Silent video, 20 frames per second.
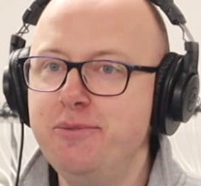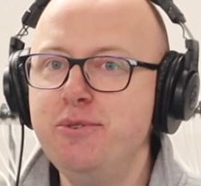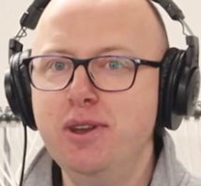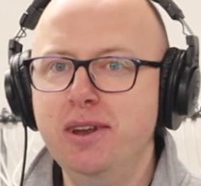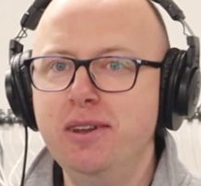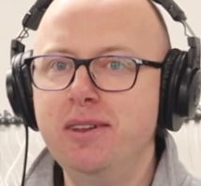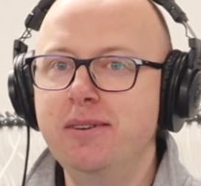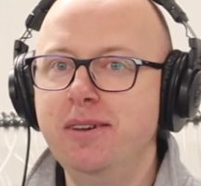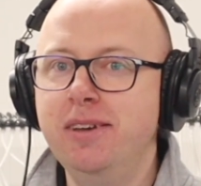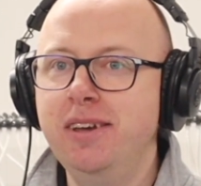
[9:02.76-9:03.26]

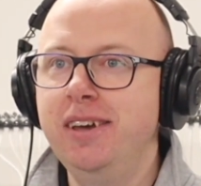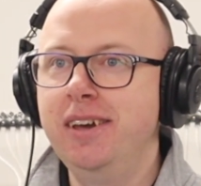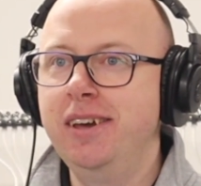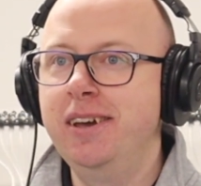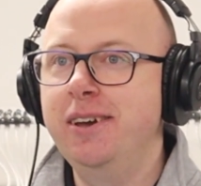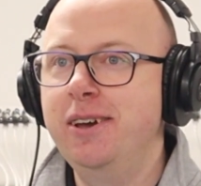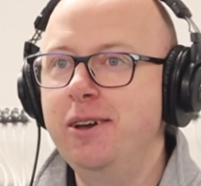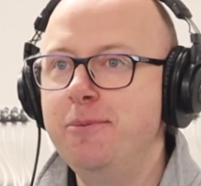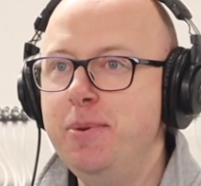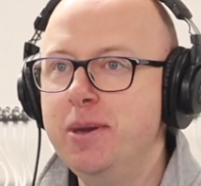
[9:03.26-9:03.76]
done
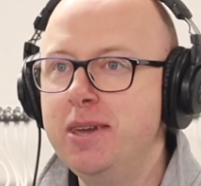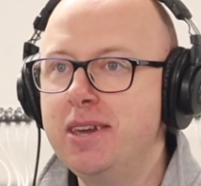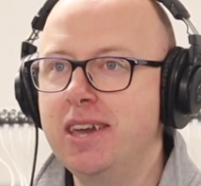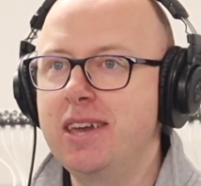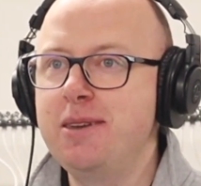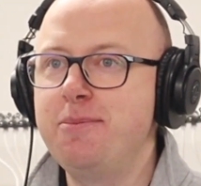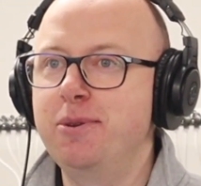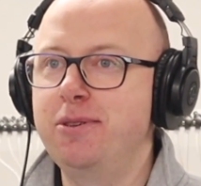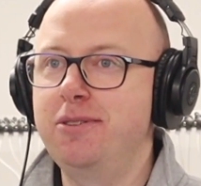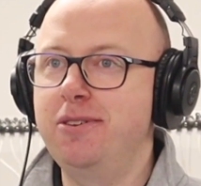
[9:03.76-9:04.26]
a
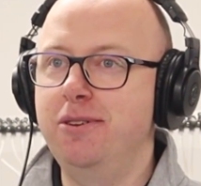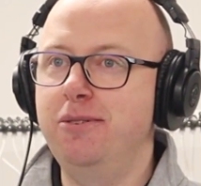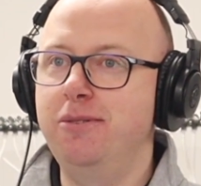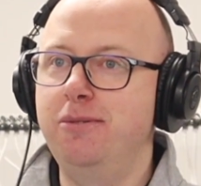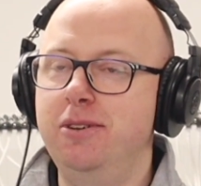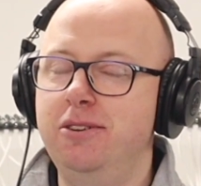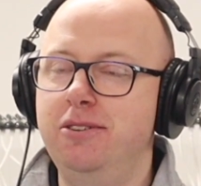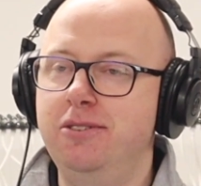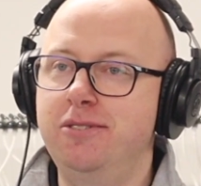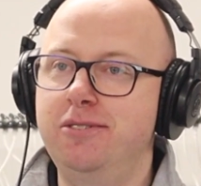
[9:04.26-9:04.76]
beekeeper suit,
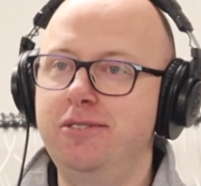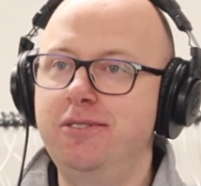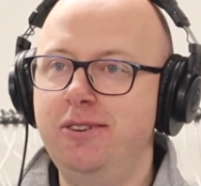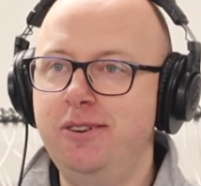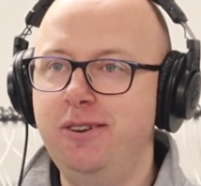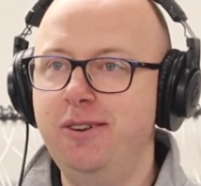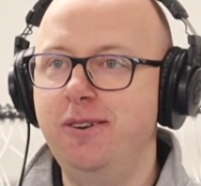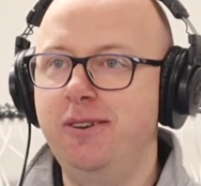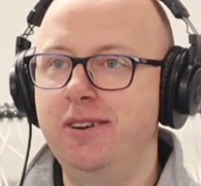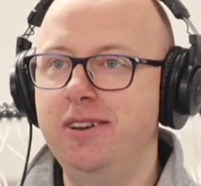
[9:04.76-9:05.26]
which was
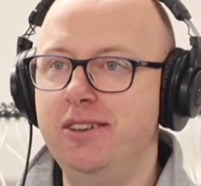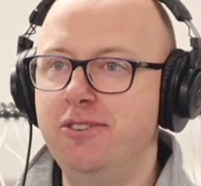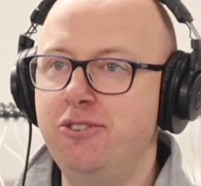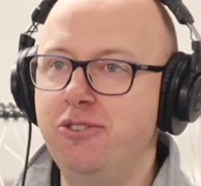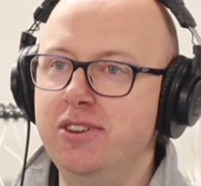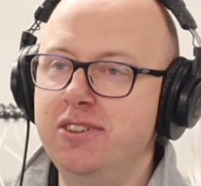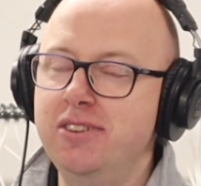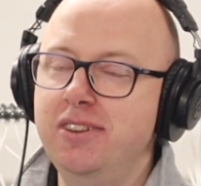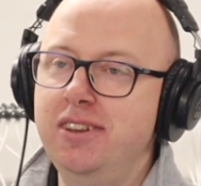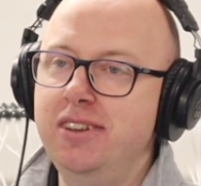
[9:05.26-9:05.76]
cool. Quite
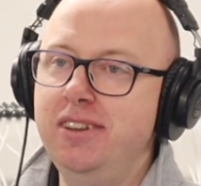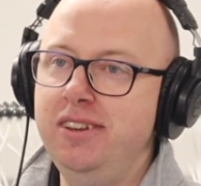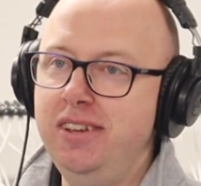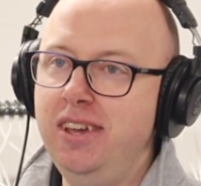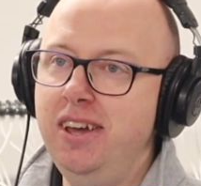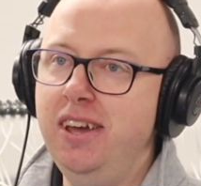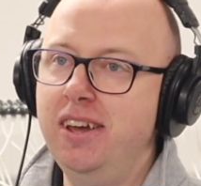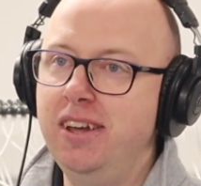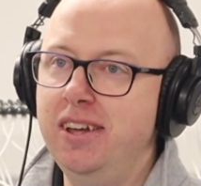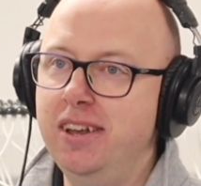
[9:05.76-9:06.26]
interesting.
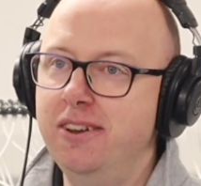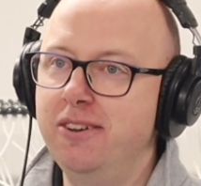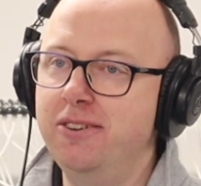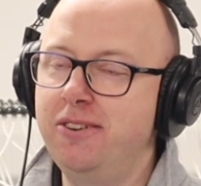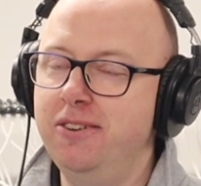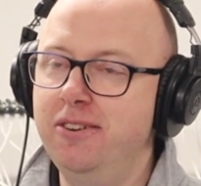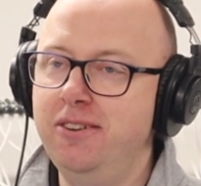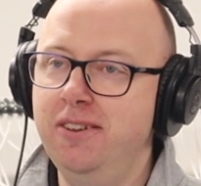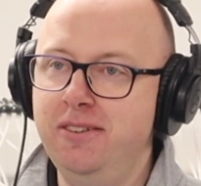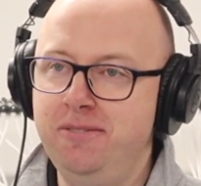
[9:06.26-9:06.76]
Yeah, it
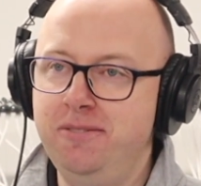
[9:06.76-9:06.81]
looked good.